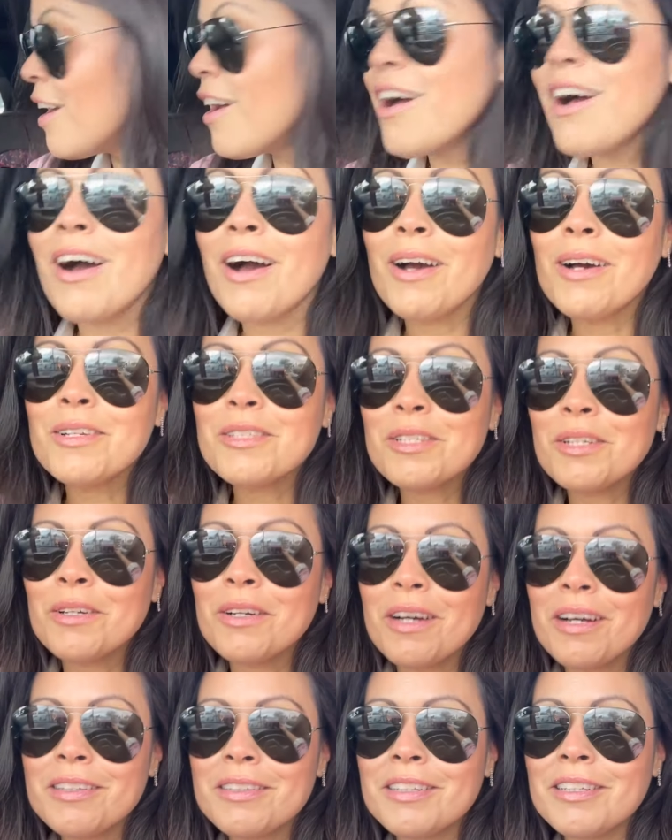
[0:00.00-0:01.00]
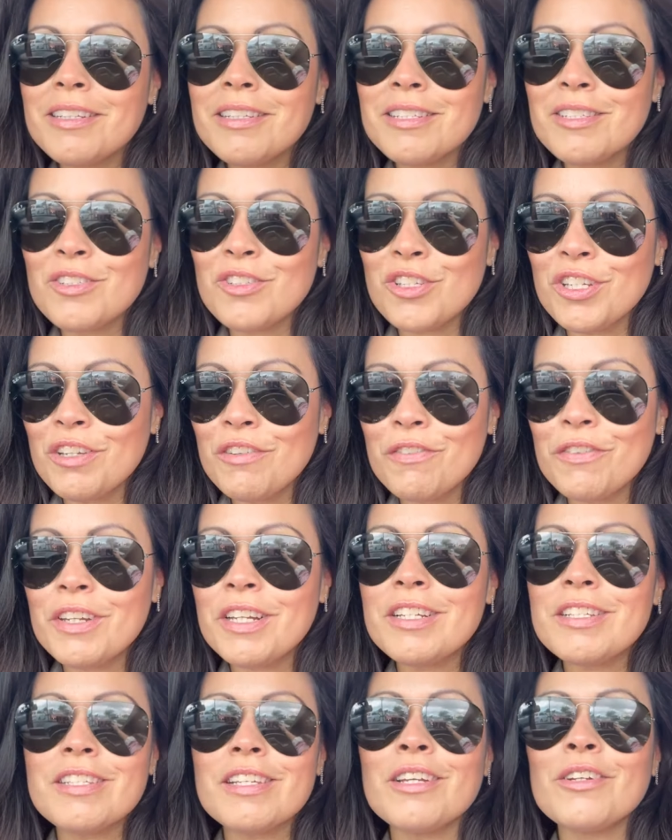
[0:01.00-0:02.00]
I also got these
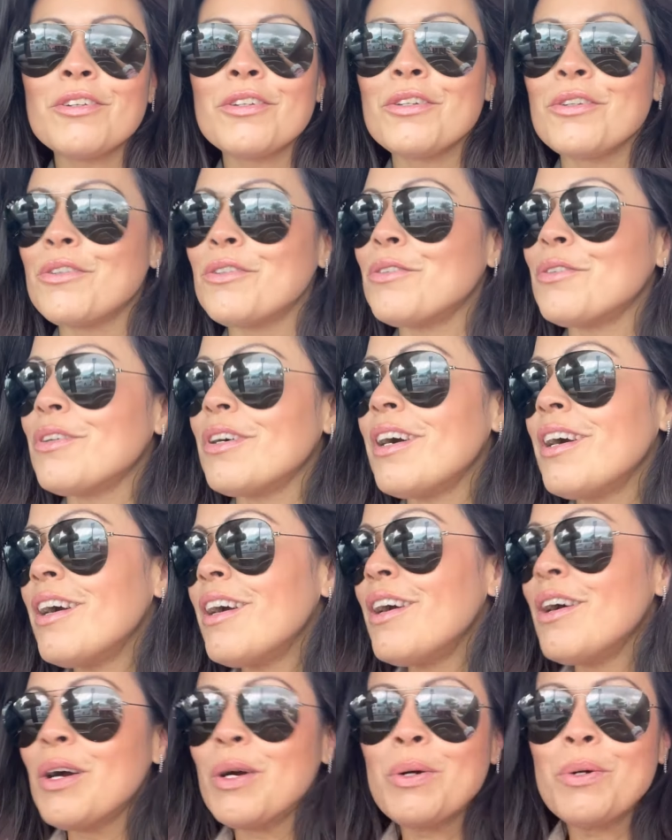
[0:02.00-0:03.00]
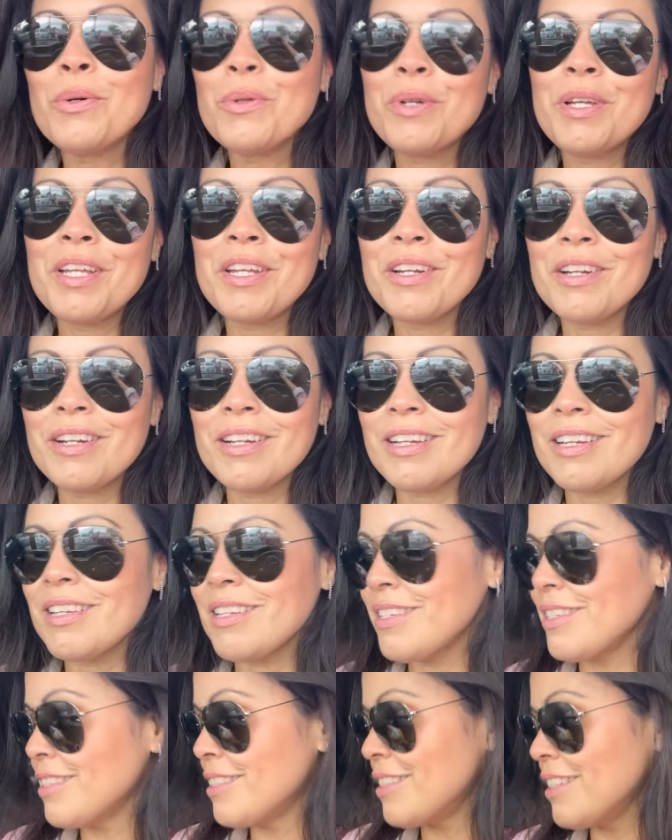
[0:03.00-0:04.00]
chieflets. I don't know who here
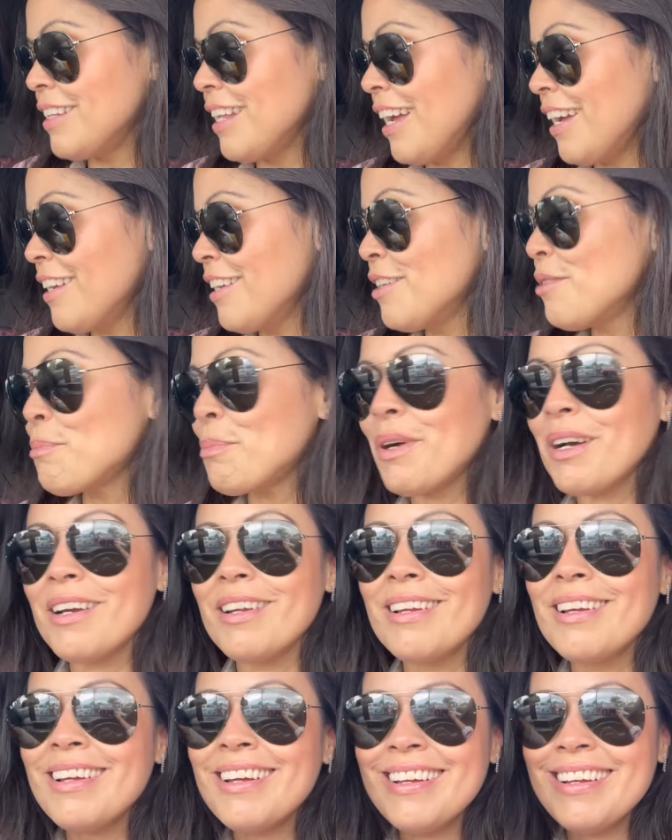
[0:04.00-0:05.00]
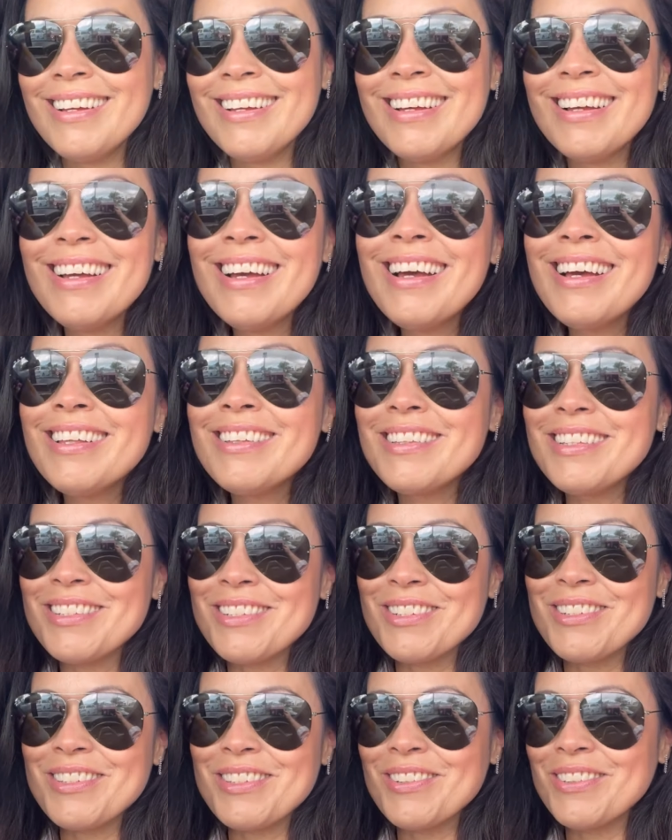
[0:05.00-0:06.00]
is Latin, but these are
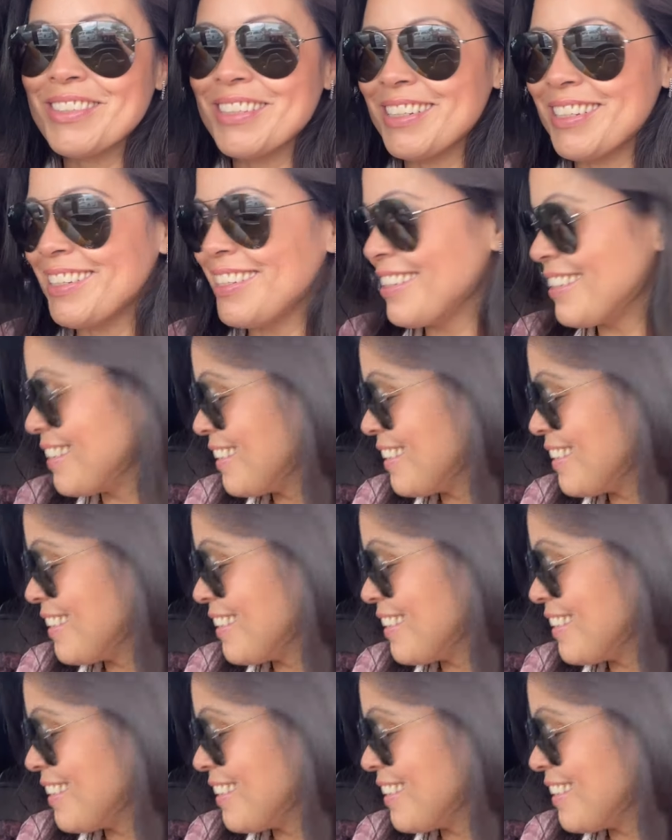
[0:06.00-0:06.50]
so good.